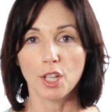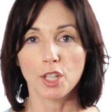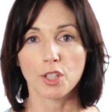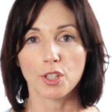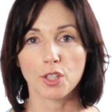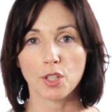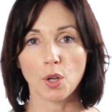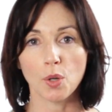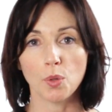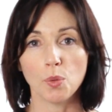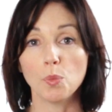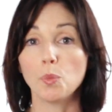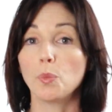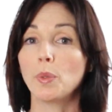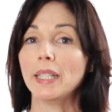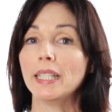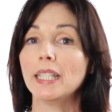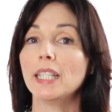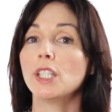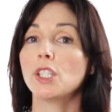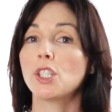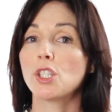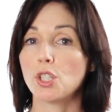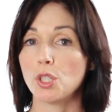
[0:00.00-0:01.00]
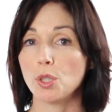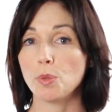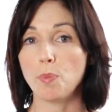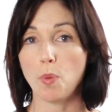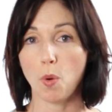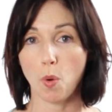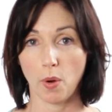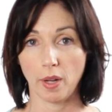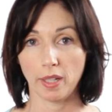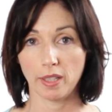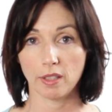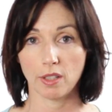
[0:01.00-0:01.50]
So we need 2
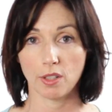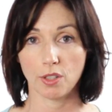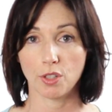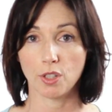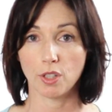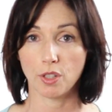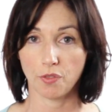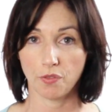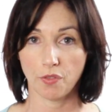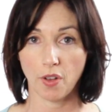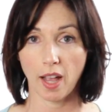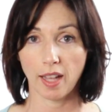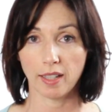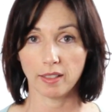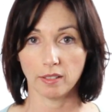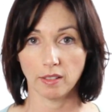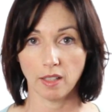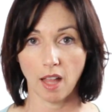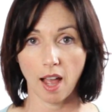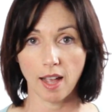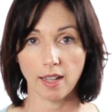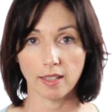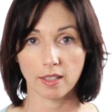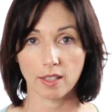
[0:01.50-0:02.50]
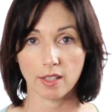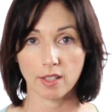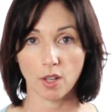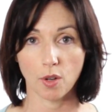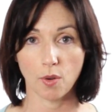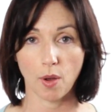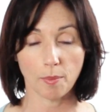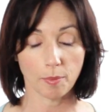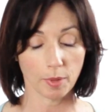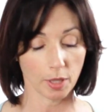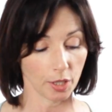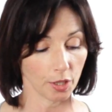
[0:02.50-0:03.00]
points to define a line,
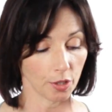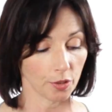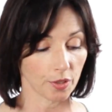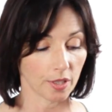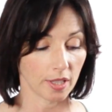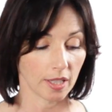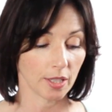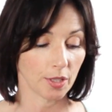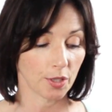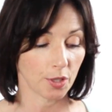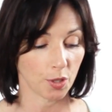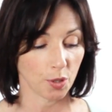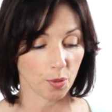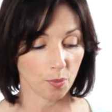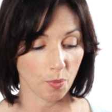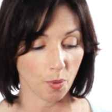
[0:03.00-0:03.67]
so I'm going to use these 2